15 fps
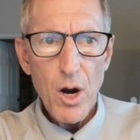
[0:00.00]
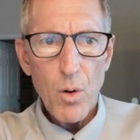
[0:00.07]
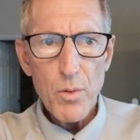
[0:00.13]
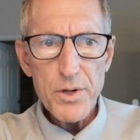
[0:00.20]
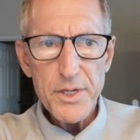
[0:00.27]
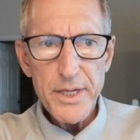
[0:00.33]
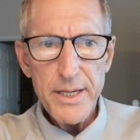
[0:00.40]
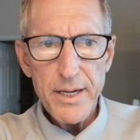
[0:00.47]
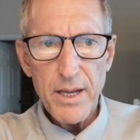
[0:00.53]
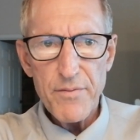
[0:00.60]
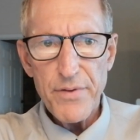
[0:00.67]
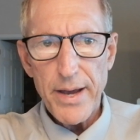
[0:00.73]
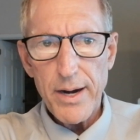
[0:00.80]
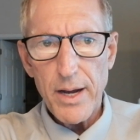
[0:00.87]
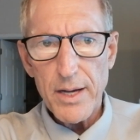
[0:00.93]
or indeed in
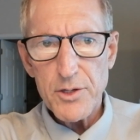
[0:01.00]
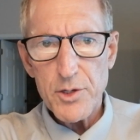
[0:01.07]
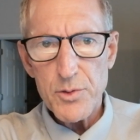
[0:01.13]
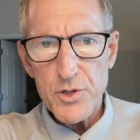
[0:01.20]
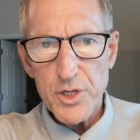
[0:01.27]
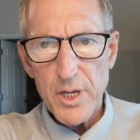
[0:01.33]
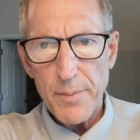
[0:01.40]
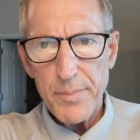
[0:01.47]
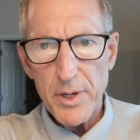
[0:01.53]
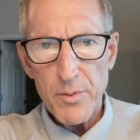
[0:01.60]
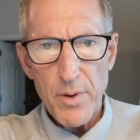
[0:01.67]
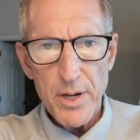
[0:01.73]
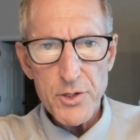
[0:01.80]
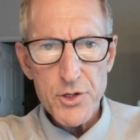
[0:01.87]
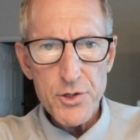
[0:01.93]
VanUATU's company
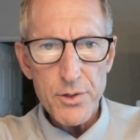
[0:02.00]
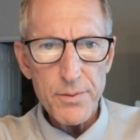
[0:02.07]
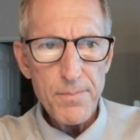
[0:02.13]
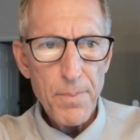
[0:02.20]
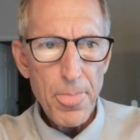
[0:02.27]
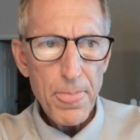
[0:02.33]
register?